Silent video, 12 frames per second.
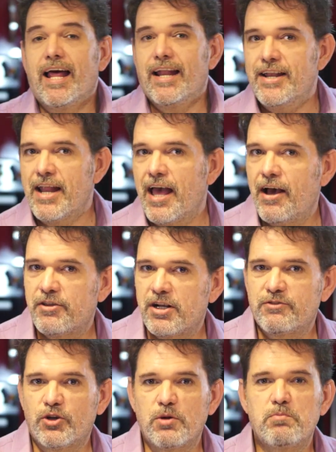Now that
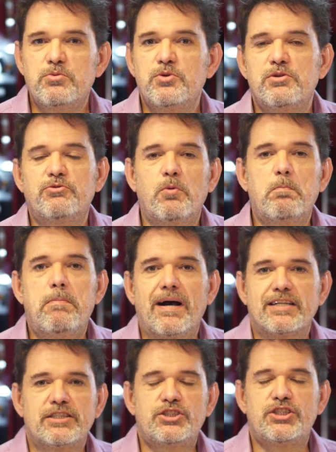I've got a beautiful
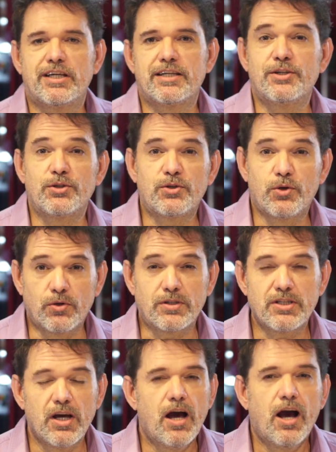butter chicken cooked,
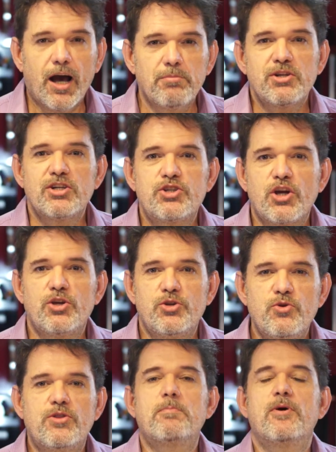I'm going to show
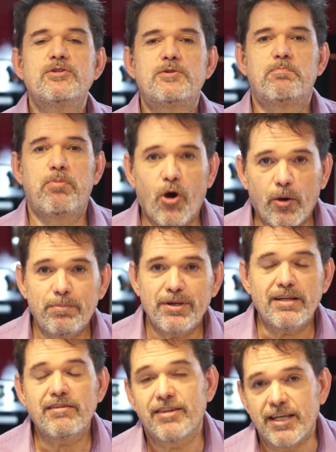you the most
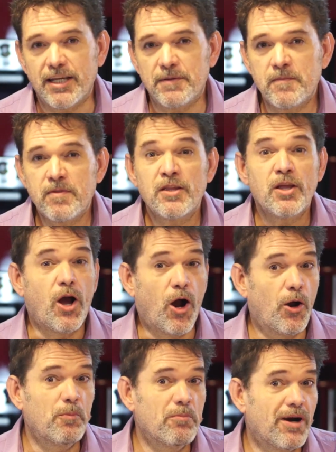popular thing
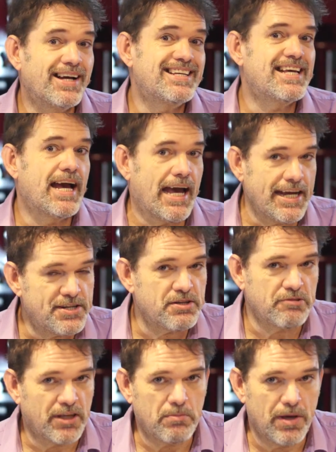on my
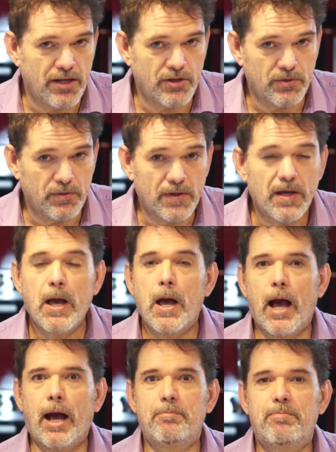catering menu,
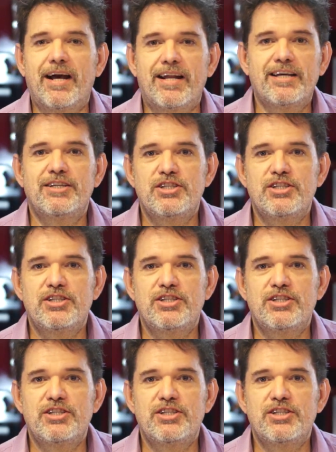a butter